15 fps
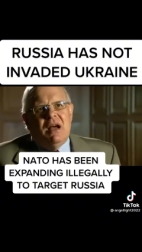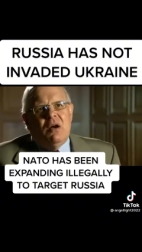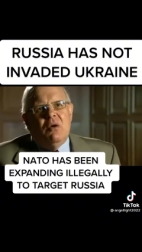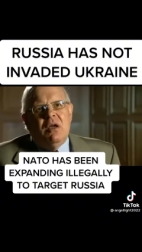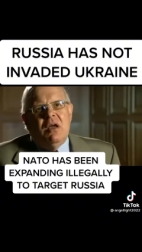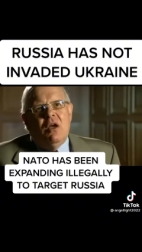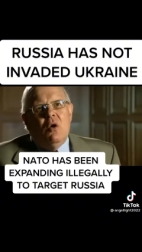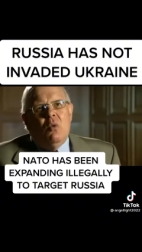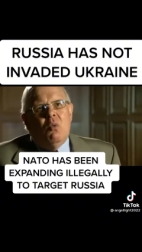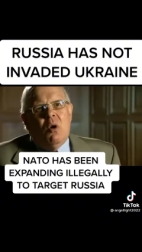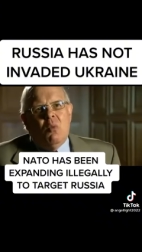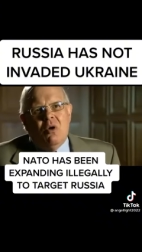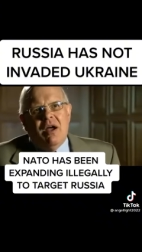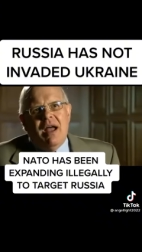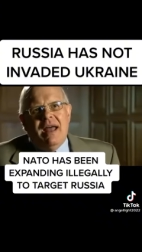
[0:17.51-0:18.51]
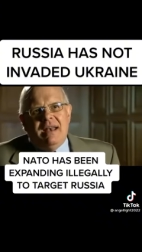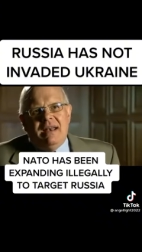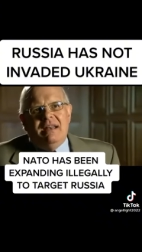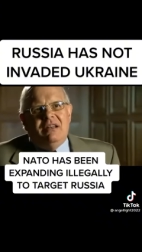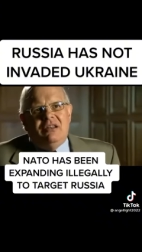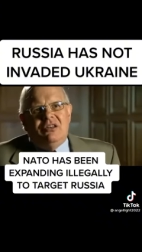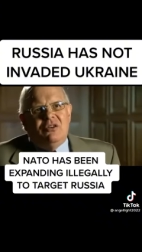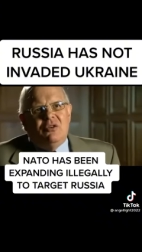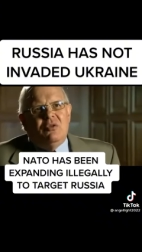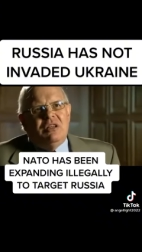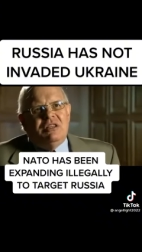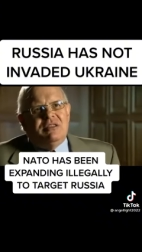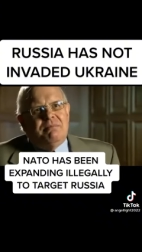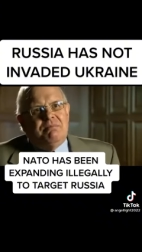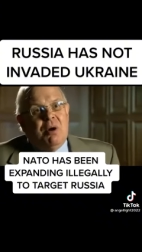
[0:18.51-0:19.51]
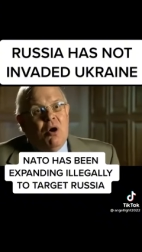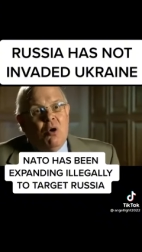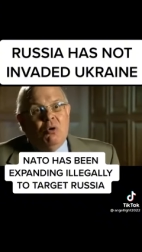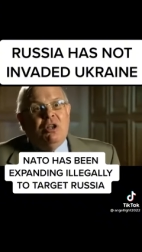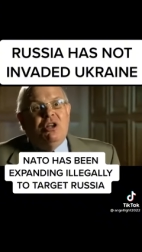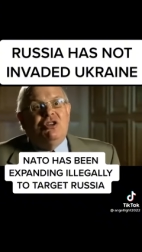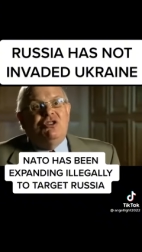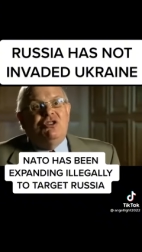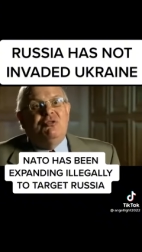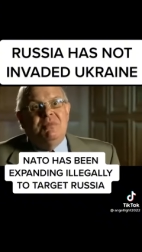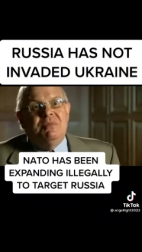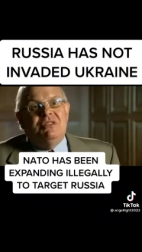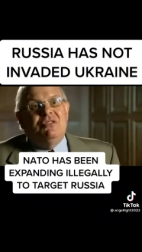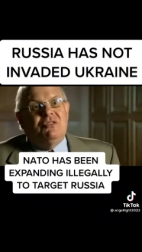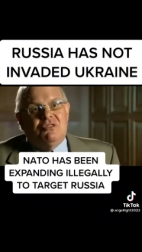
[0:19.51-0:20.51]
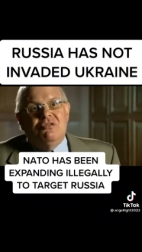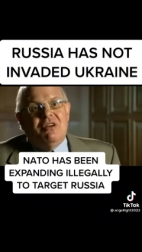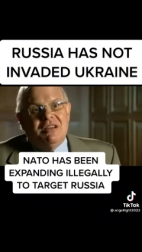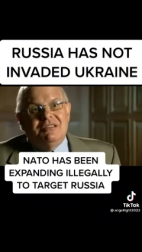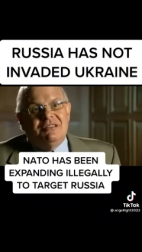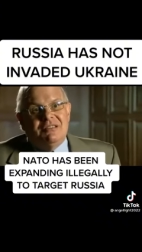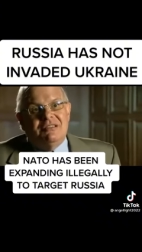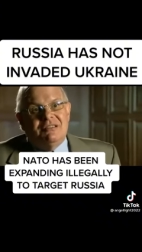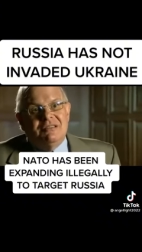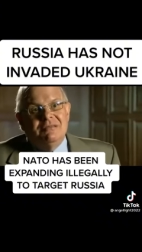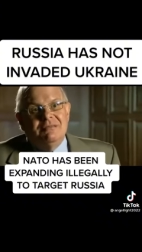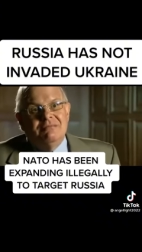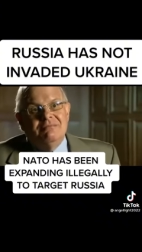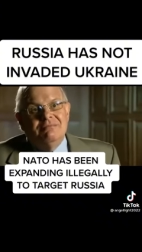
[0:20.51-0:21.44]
Now, what we're headed into is a Polish missile crisis.